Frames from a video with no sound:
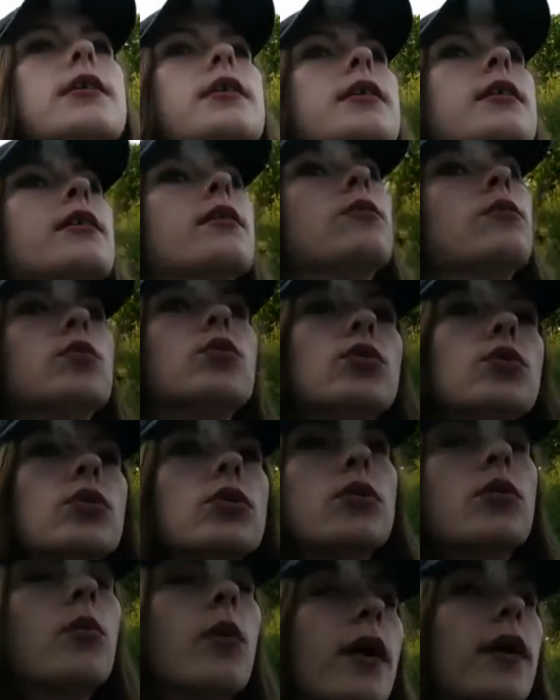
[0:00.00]
a walk.
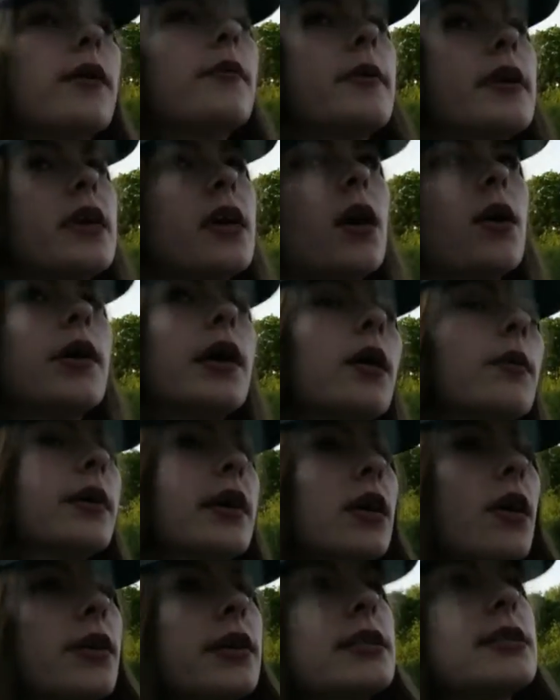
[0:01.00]
Where are we go? Are
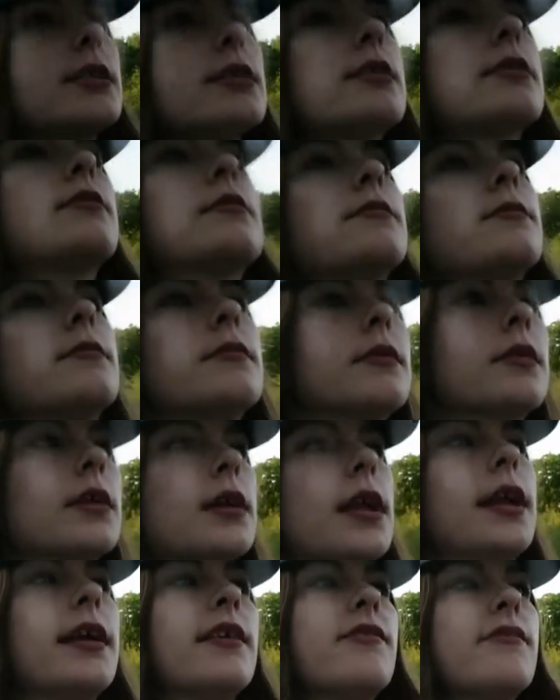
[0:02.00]
we going to the
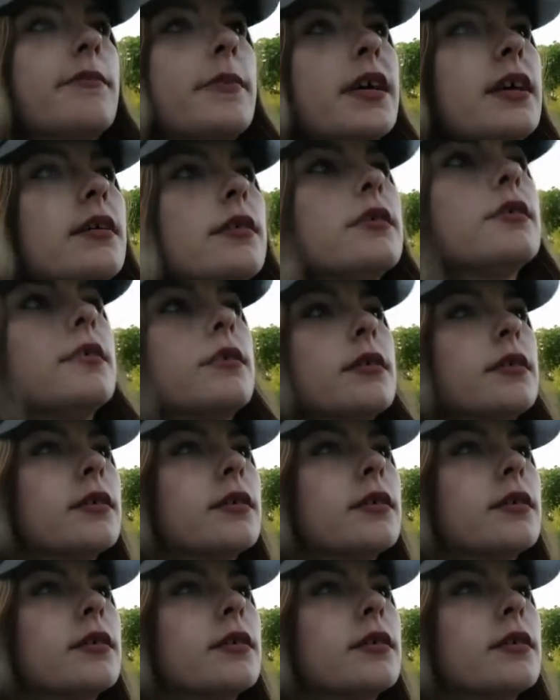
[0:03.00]
cliff bit?